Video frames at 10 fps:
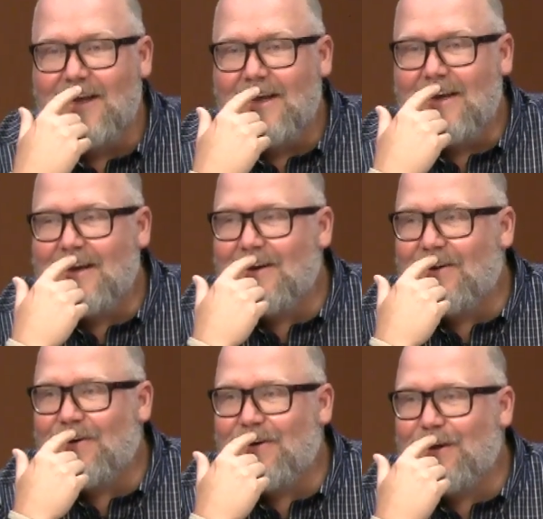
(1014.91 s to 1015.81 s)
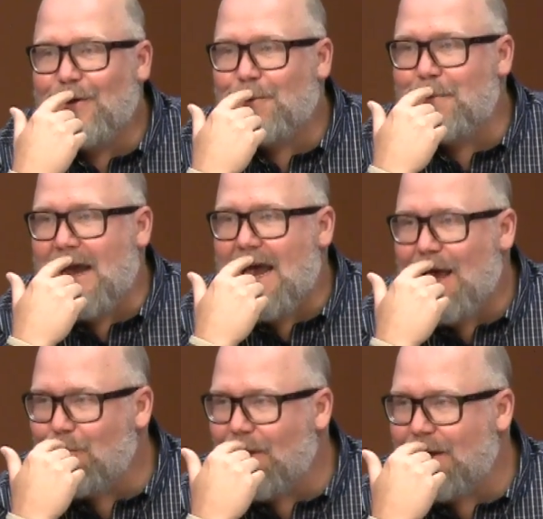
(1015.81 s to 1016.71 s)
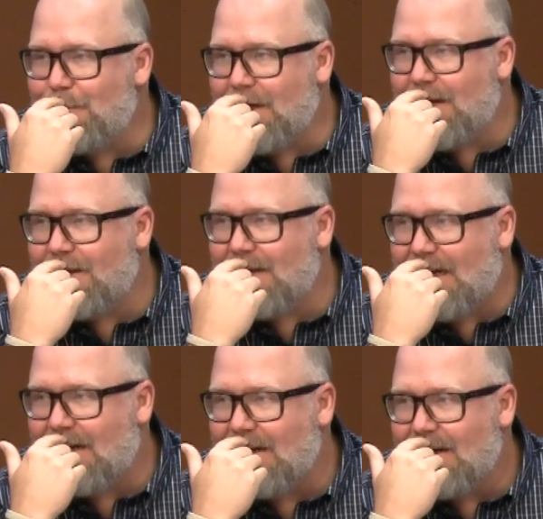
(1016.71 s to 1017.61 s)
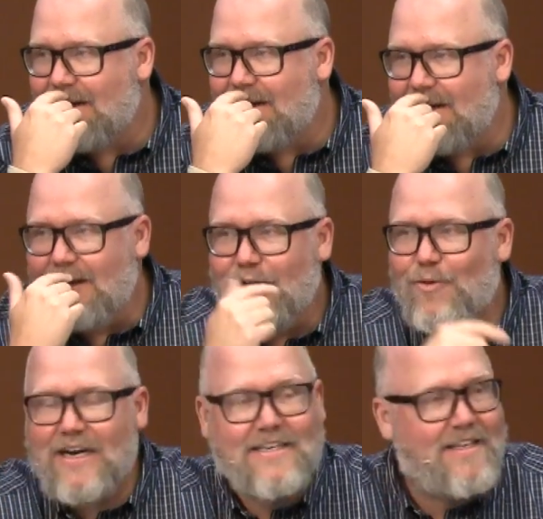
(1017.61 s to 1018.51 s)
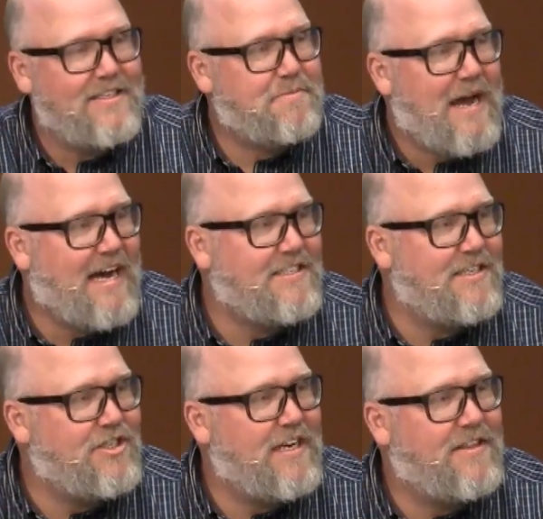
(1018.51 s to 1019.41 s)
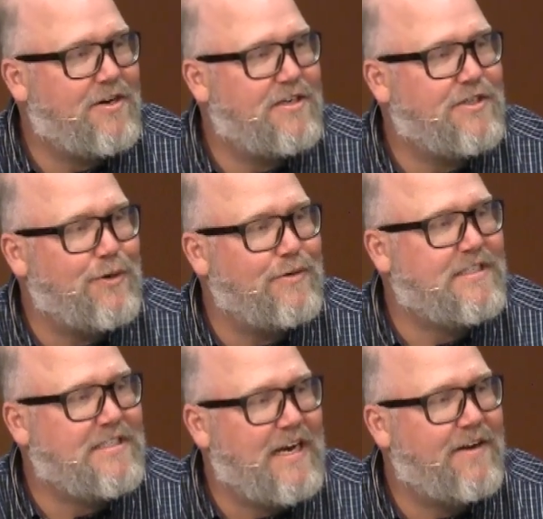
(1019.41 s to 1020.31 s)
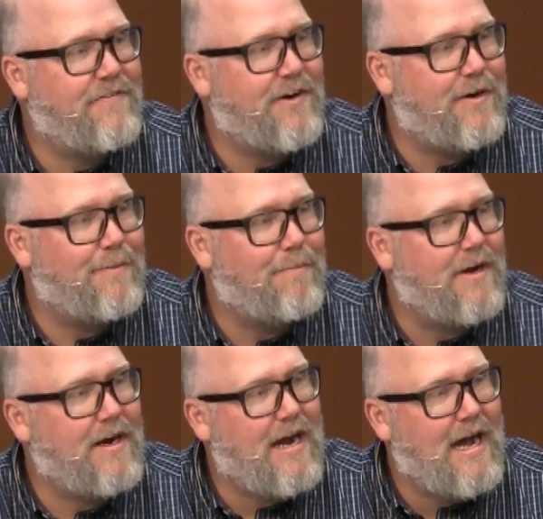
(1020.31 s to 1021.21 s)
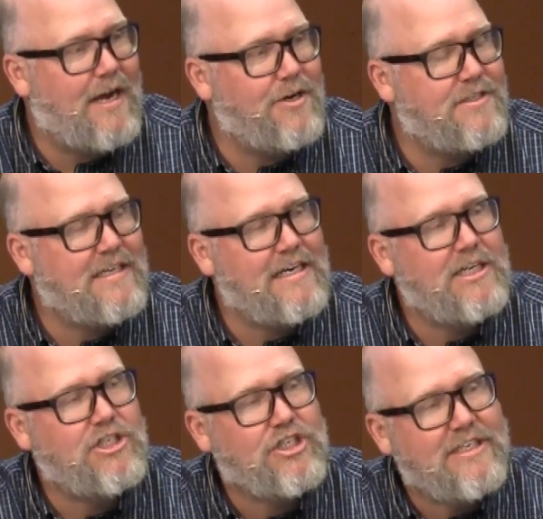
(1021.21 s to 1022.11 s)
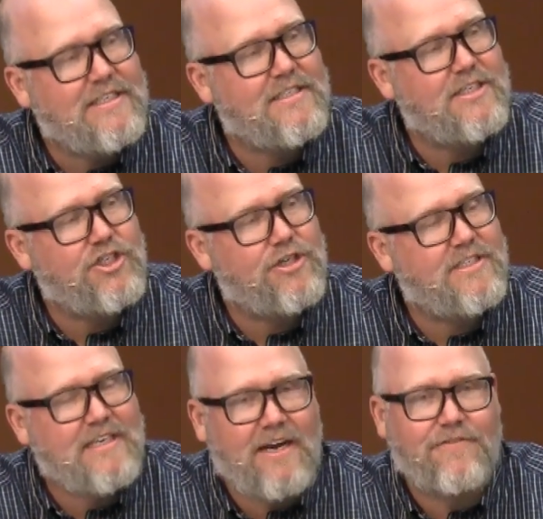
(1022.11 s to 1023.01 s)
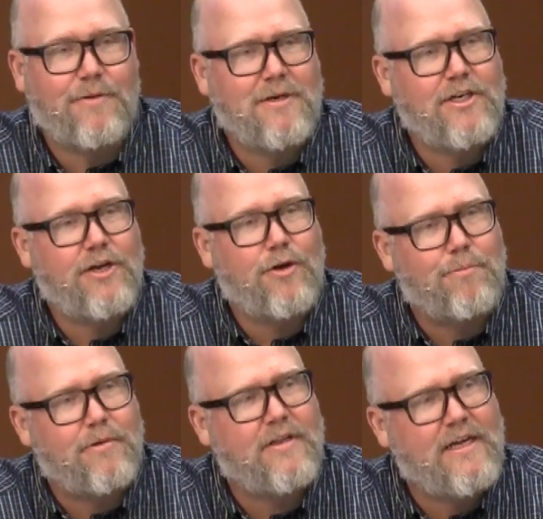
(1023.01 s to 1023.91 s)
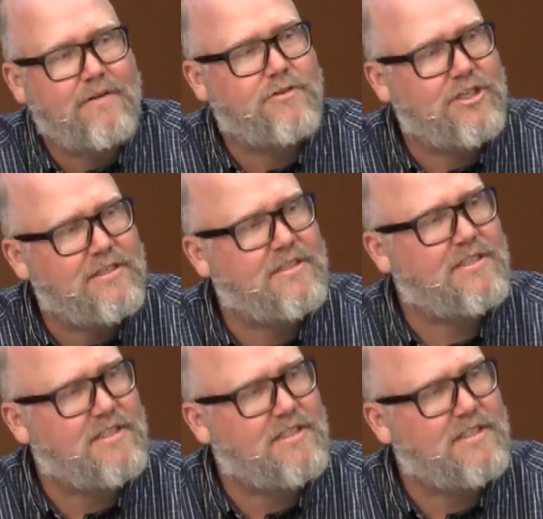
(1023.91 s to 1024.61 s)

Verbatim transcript: You know, you know where my head went immediately? Right to this passage that there is no Savior but God. You're saying Jesus is your Savior, but you don't believe Jesus is